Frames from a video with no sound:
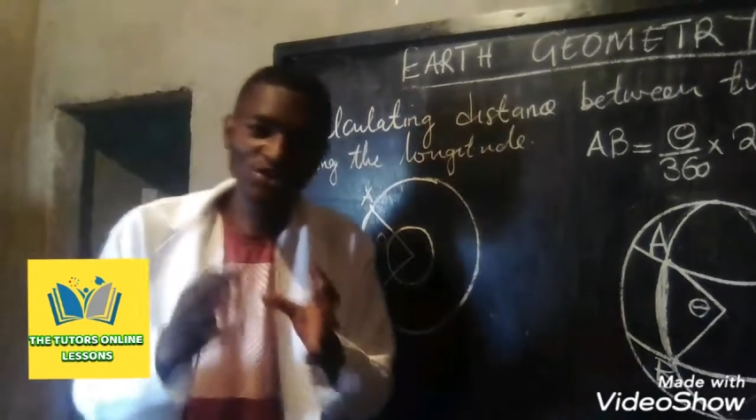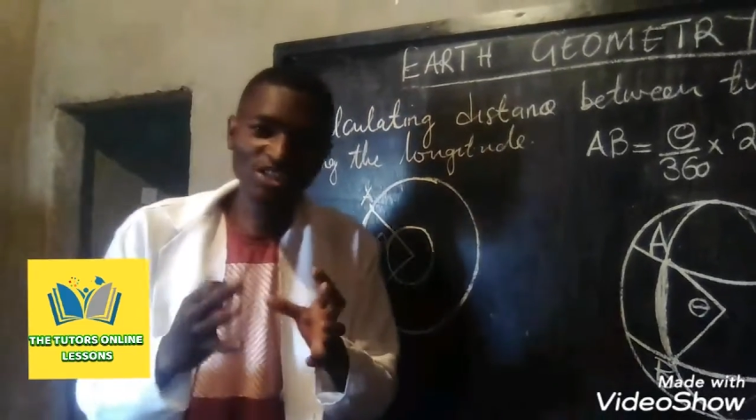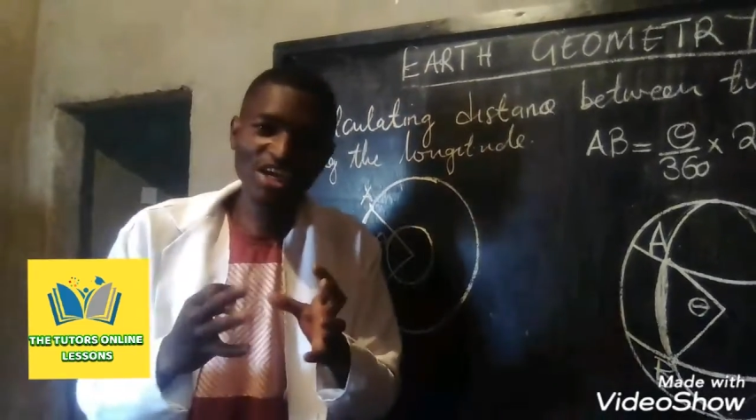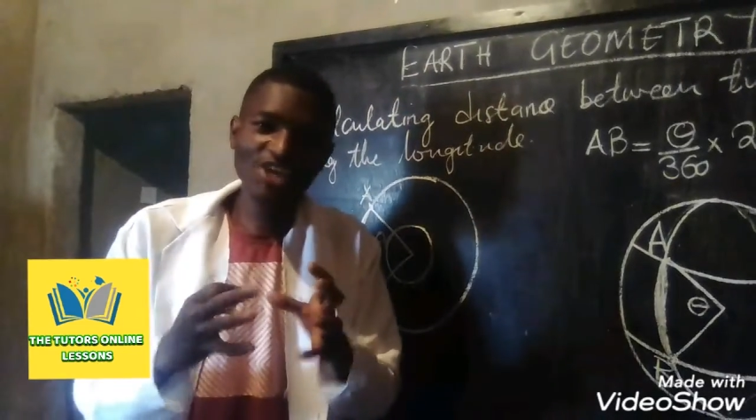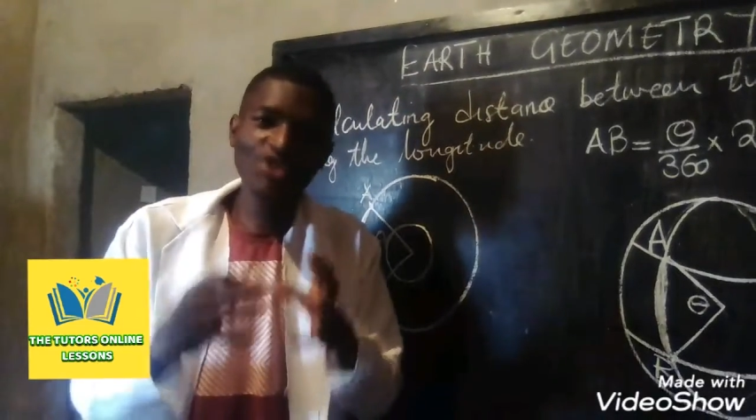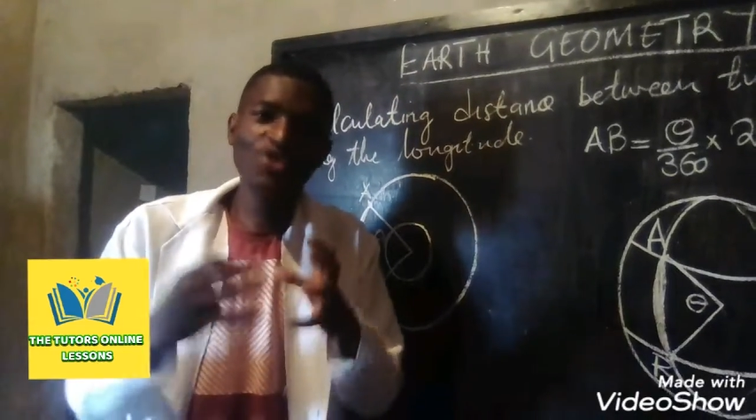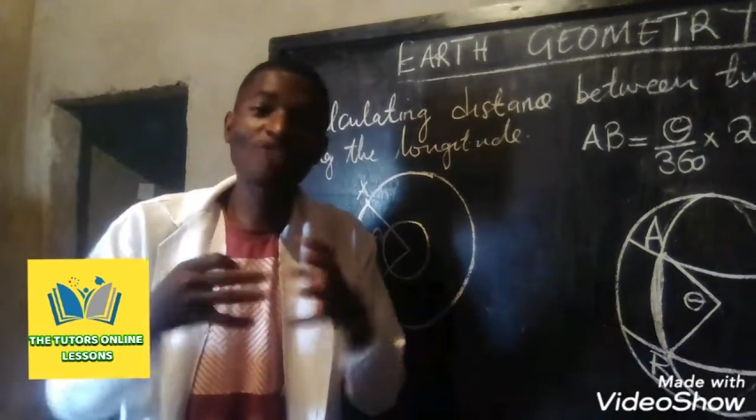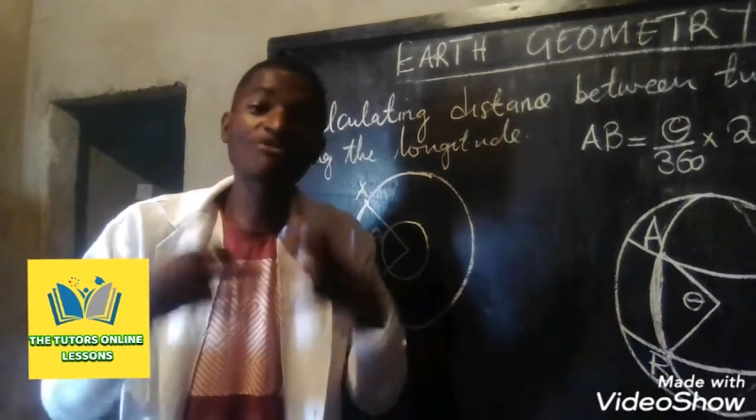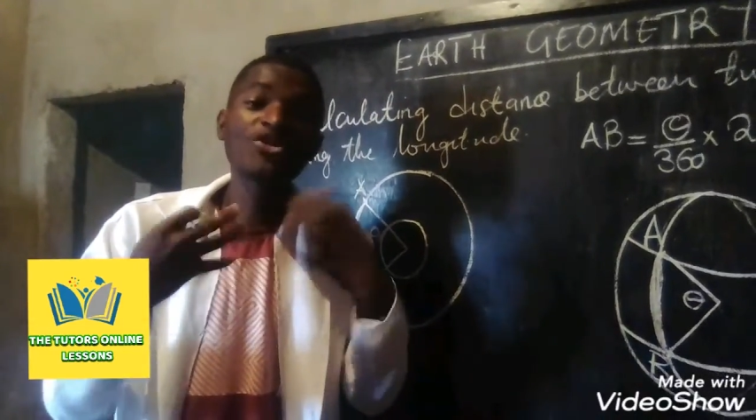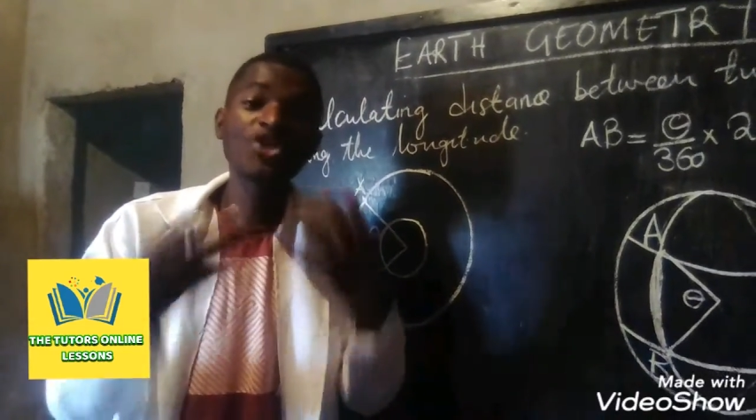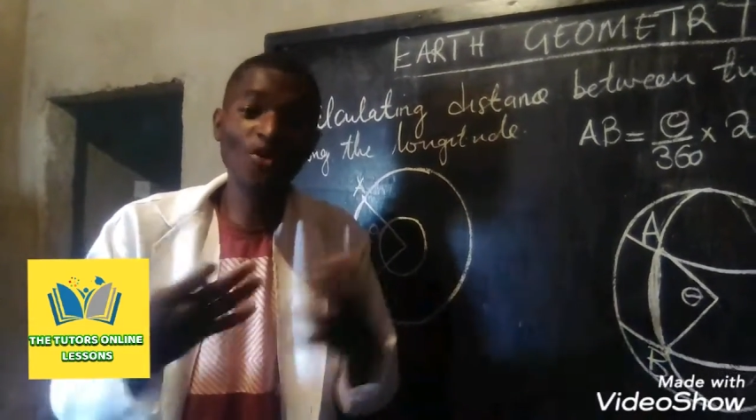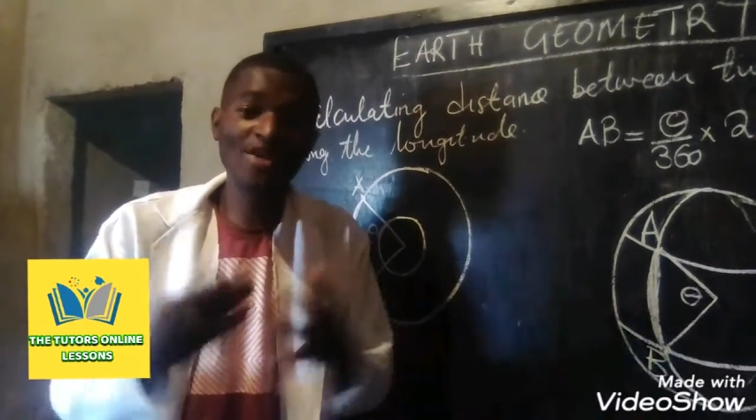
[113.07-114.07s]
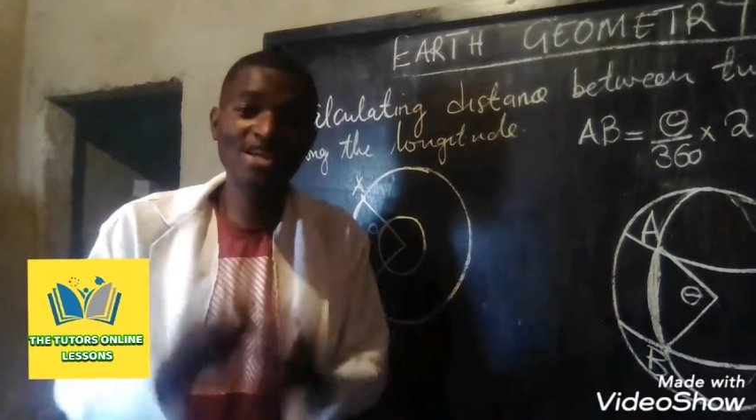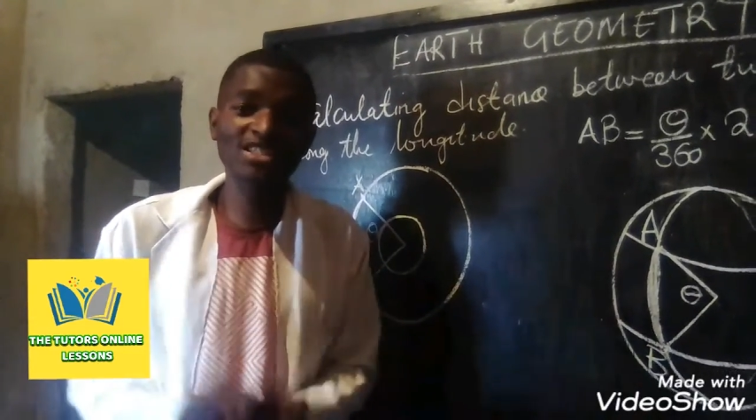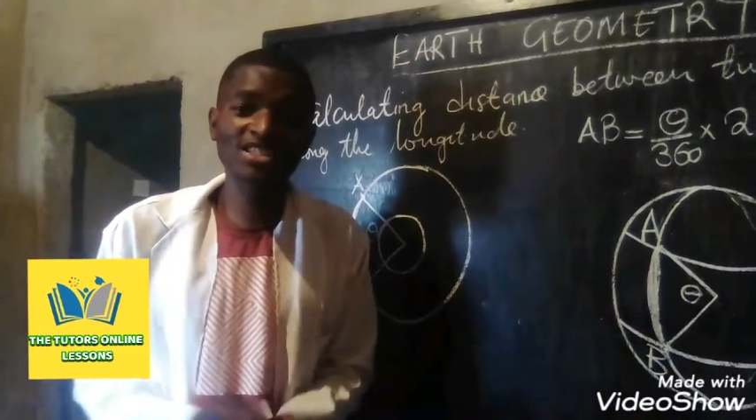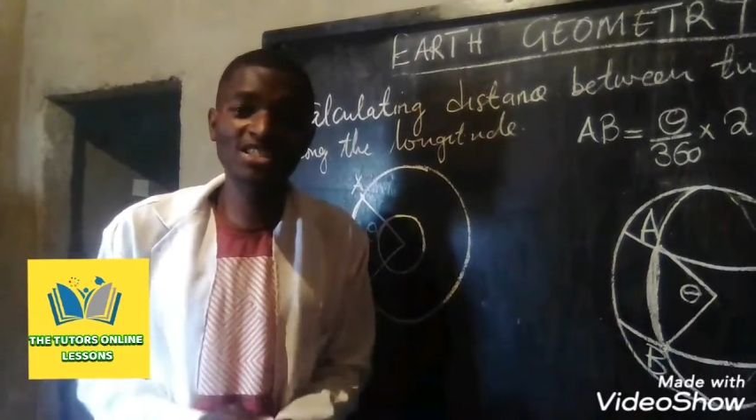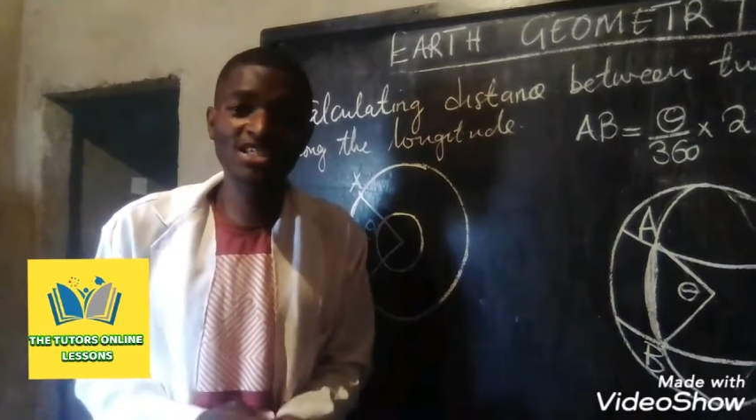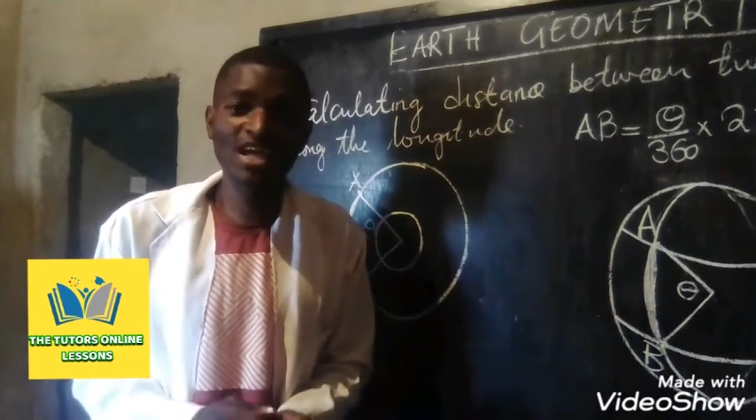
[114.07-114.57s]
to say you have
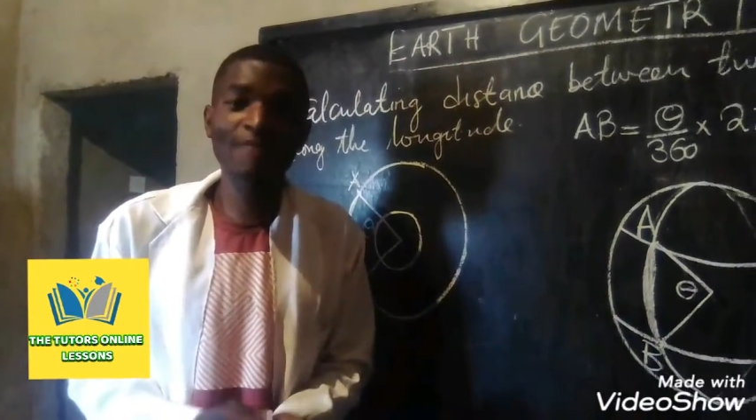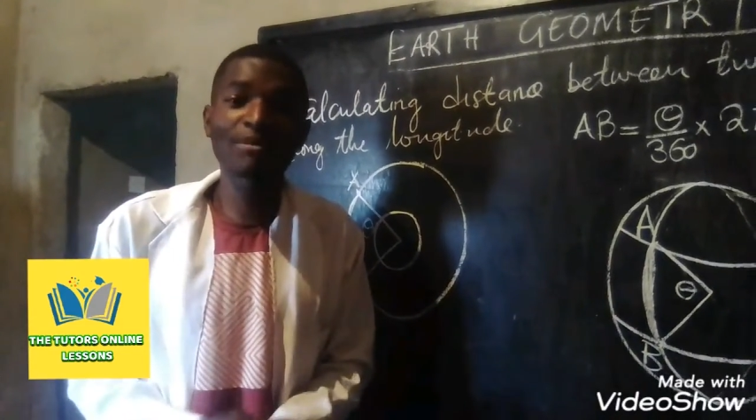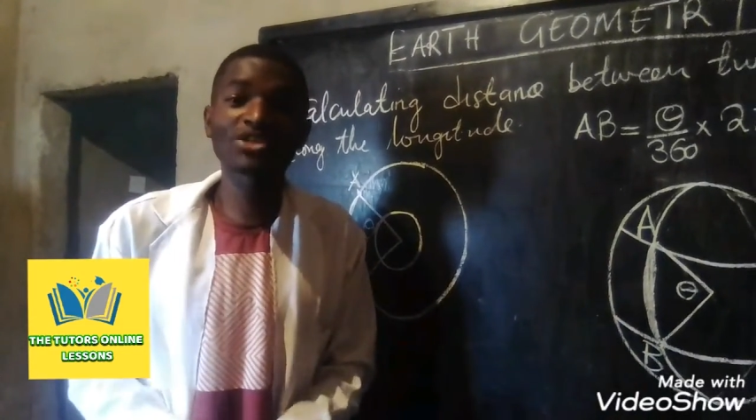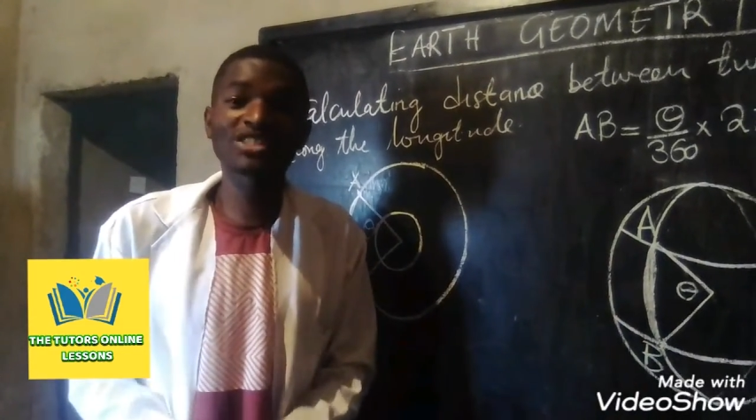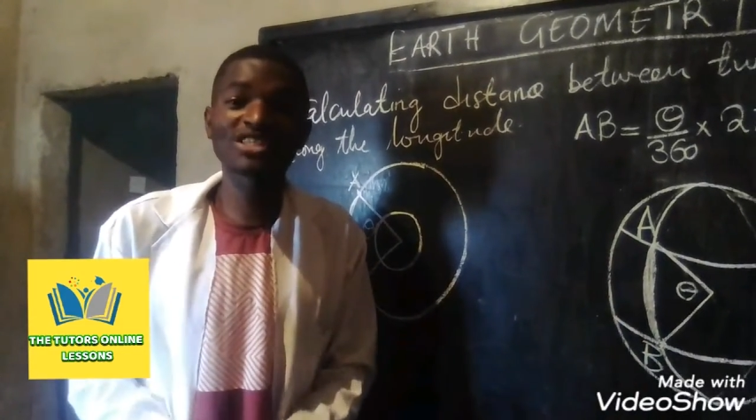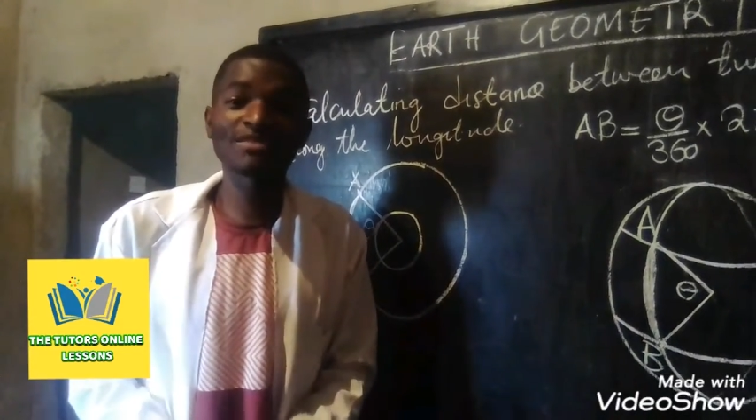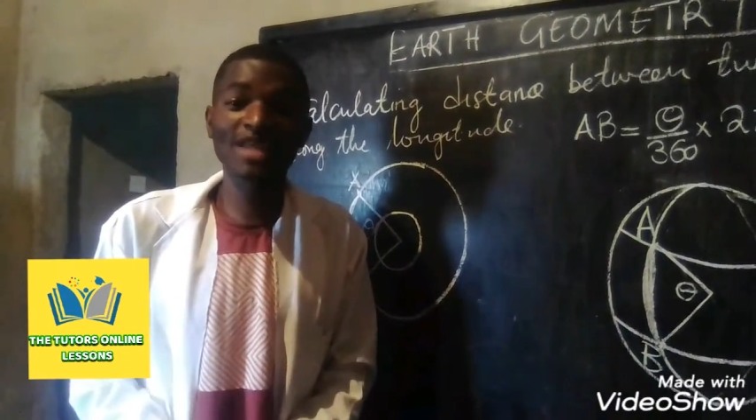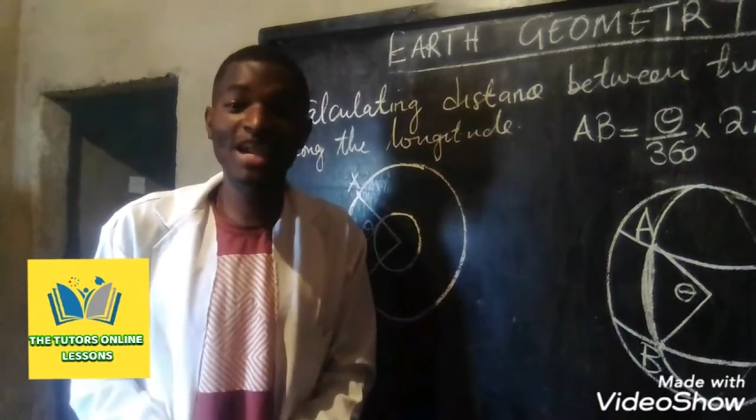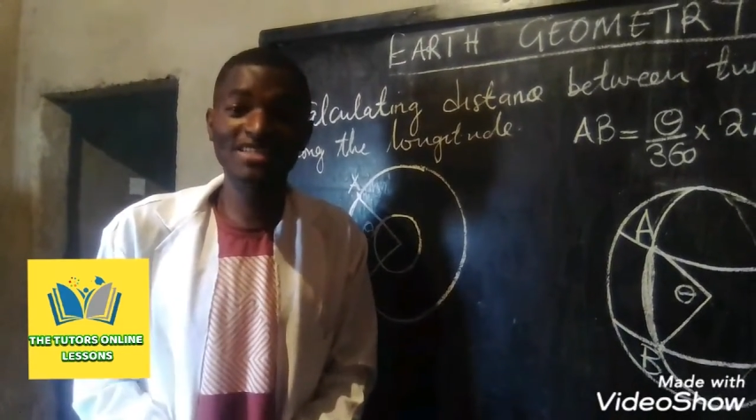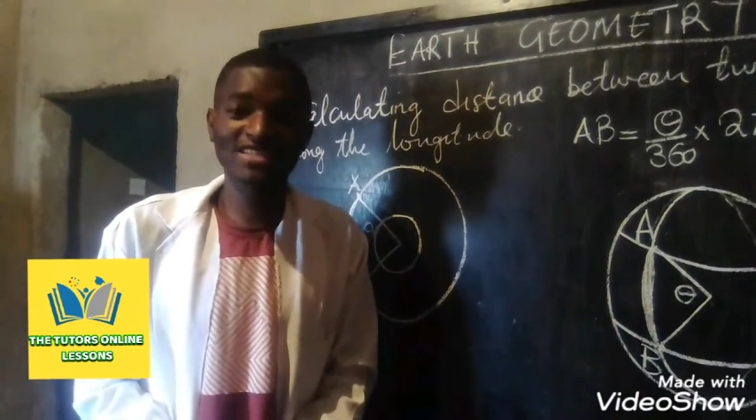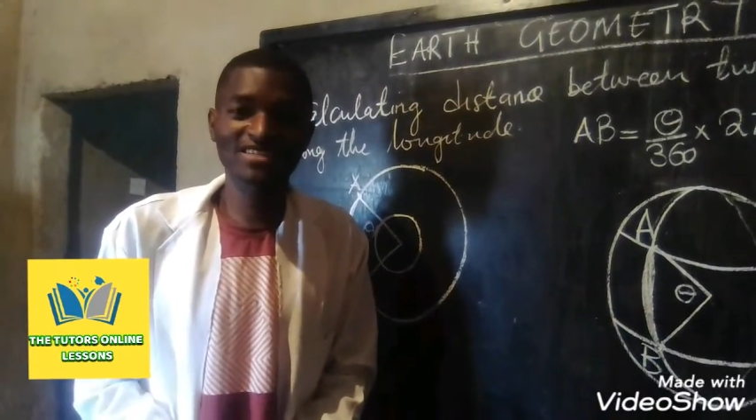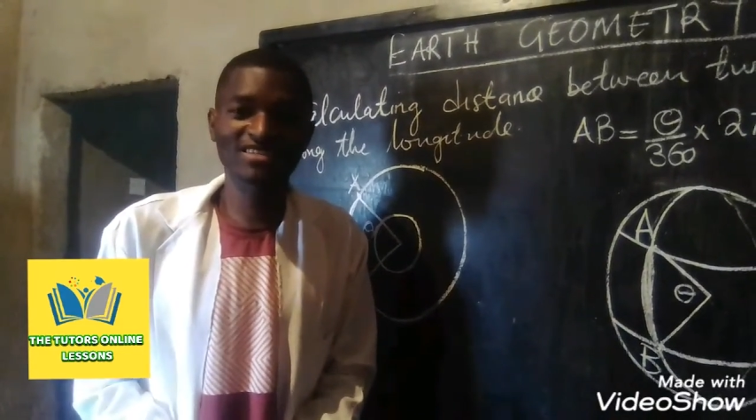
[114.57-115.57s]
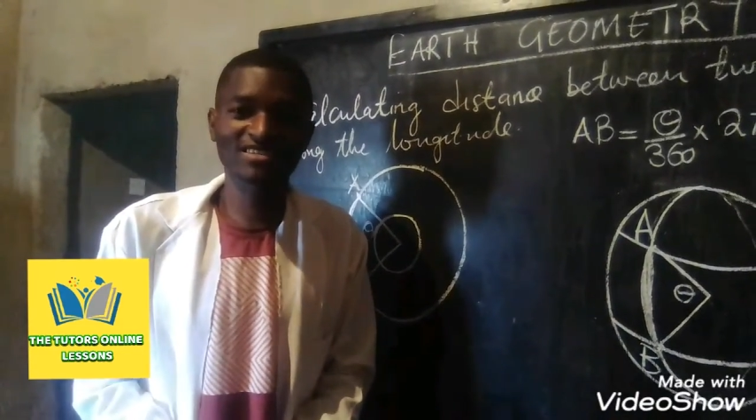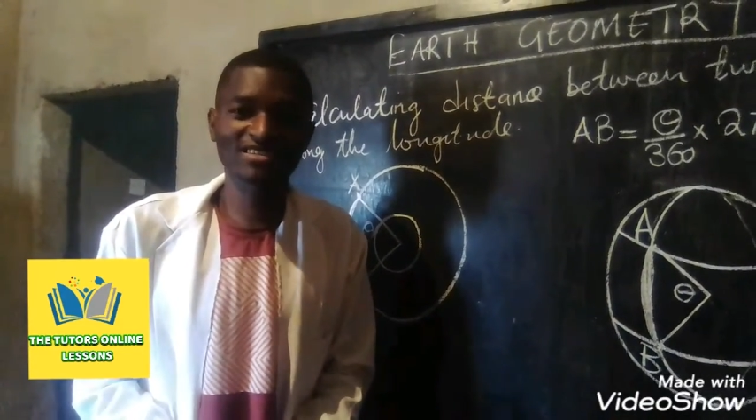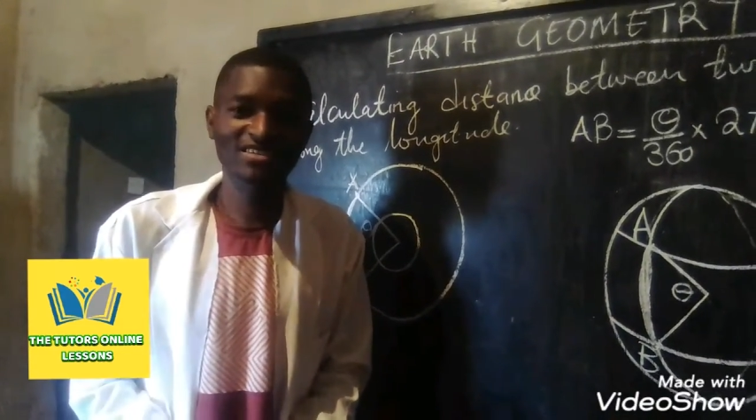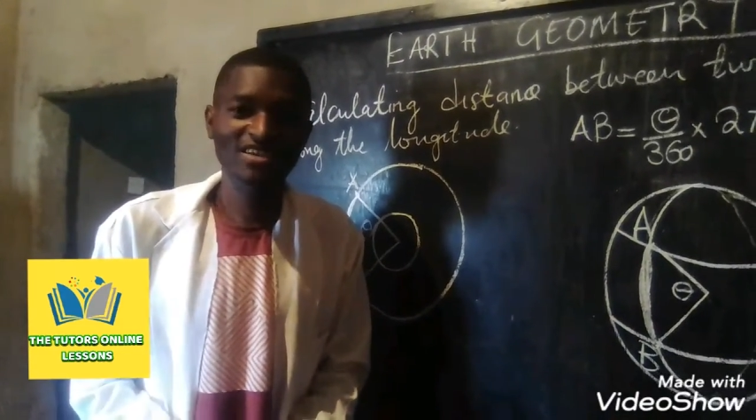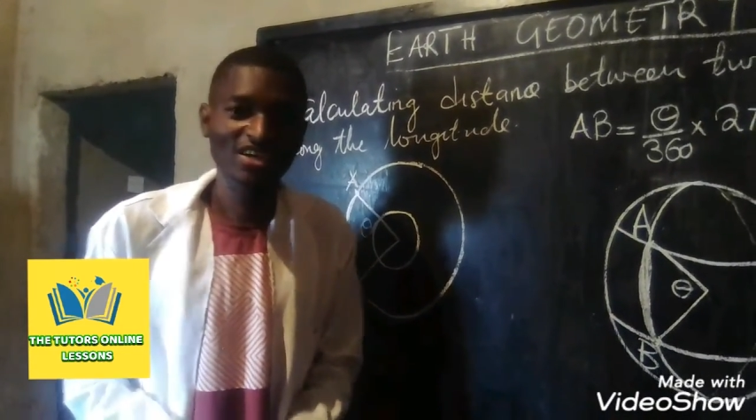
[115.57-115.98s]
knowledge about similarities.